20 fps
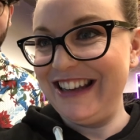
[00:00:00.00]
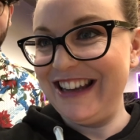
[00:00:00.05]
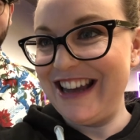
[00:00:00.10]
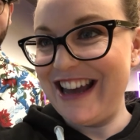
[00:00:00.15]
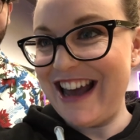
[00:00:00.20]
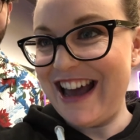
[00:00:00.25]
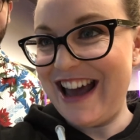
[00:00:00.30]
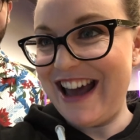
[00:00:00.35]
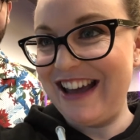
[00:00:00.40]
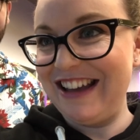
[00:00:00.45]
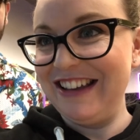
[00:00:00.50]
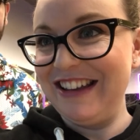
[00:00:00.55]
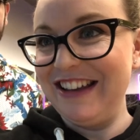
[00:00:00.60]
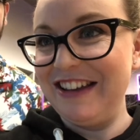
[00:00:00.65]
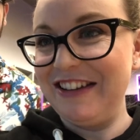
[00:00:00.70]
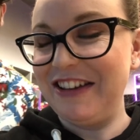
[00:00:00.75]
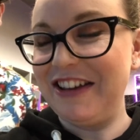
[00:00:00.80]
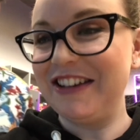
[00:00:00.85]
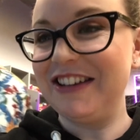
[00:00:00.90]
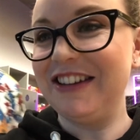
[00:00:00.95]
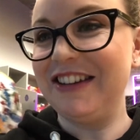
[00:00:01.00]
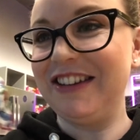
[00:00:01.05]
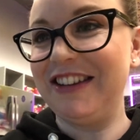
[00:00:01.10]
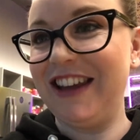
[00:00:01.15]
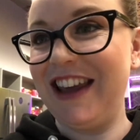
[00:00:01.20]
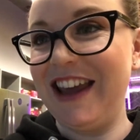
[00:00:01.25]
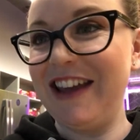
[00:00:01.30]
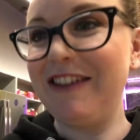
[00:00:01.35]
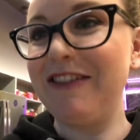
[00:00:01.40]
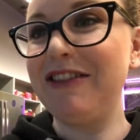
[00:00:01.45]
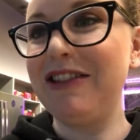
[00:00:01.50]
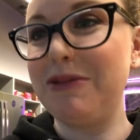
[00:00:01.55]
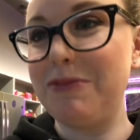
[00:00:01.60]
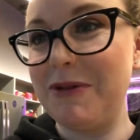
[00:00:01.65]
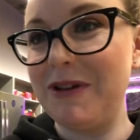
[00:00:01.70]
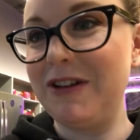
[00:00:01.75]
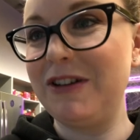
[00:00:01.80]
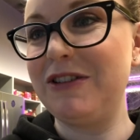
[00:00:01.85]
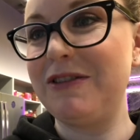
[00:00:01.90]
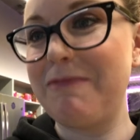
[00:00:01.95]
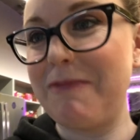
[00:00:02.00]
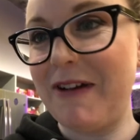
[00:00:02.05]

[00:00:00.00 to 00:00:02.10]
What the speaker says: Yeah, because there's kale, spinach,